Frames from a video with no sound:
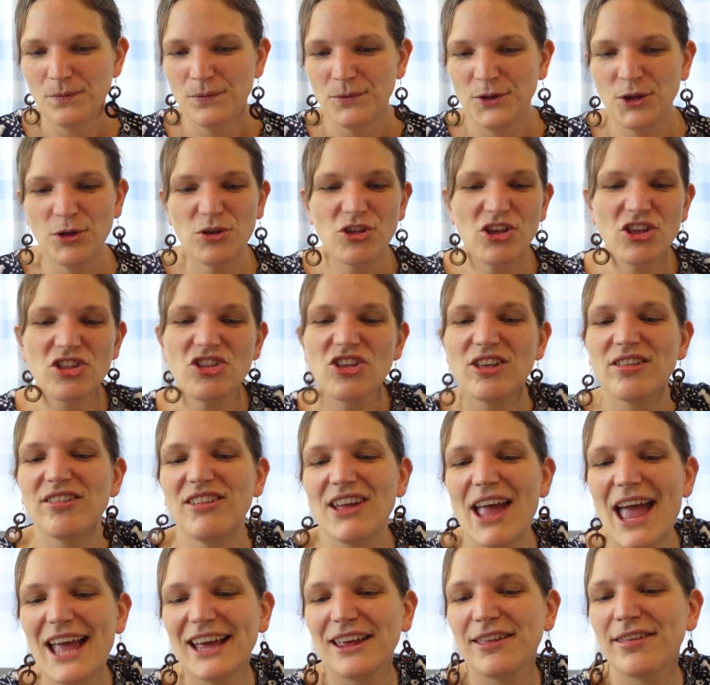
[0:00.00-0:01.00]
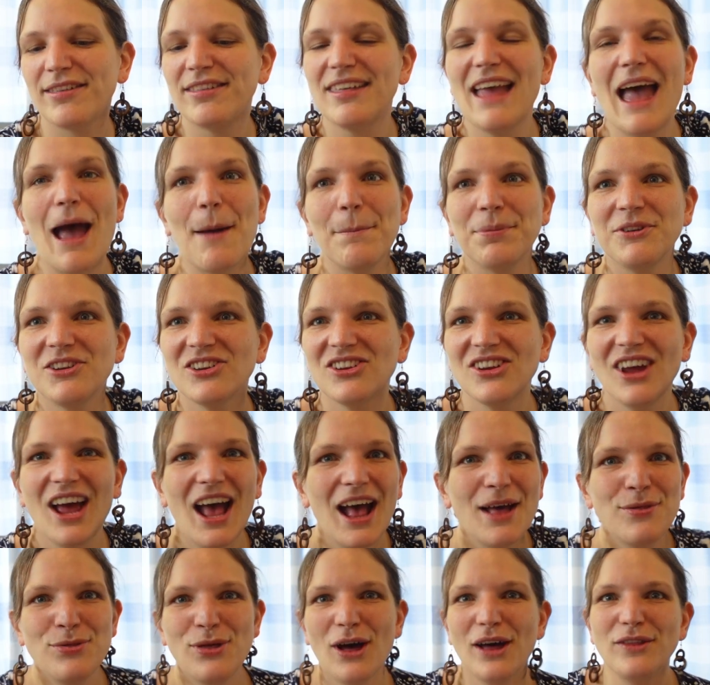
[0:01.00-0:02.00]
You should just accept
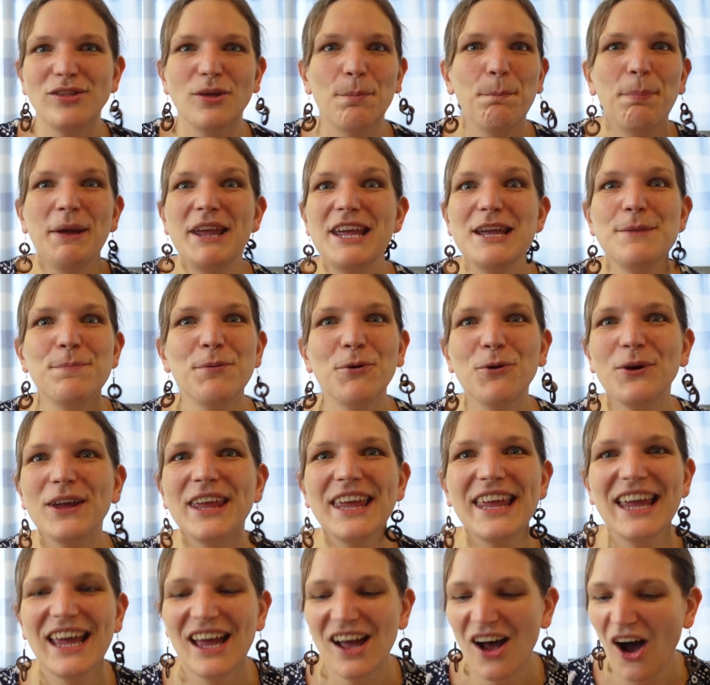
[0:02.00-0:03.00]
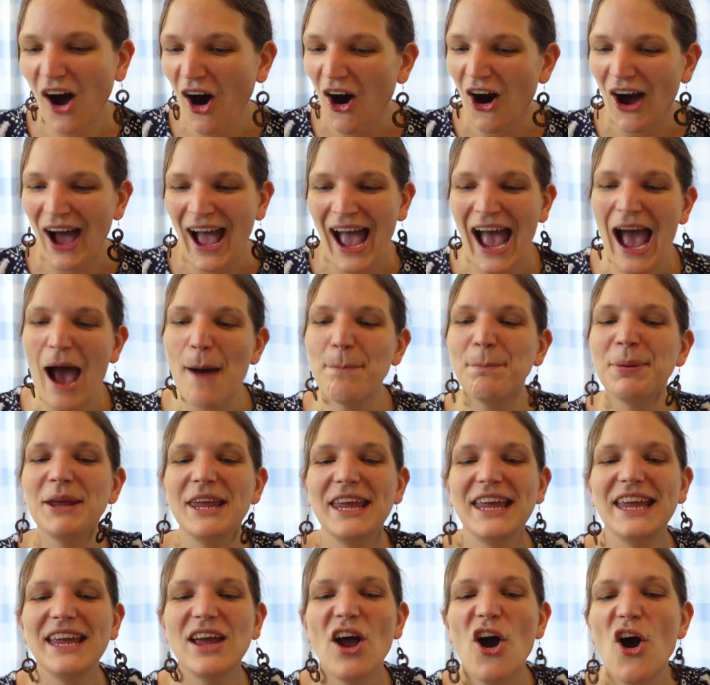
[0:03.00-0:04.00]
that the people here are
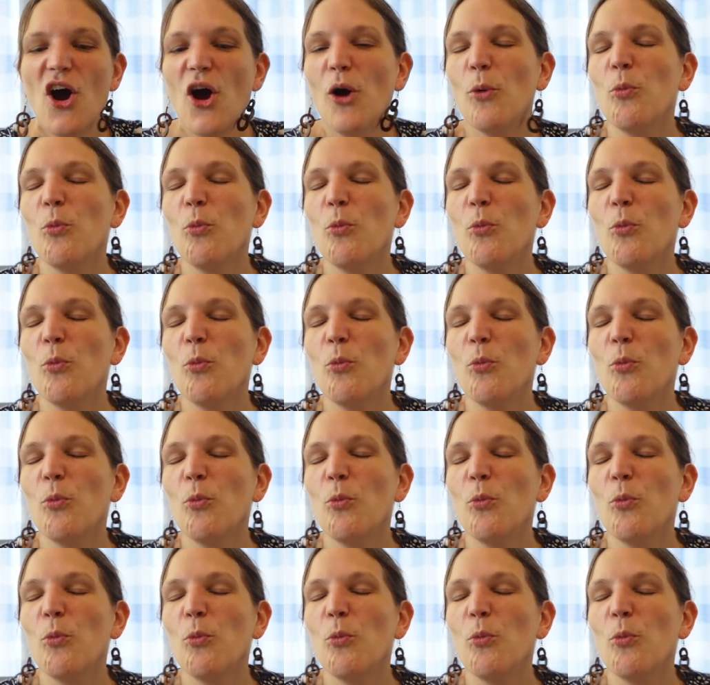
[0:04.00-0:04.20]
happy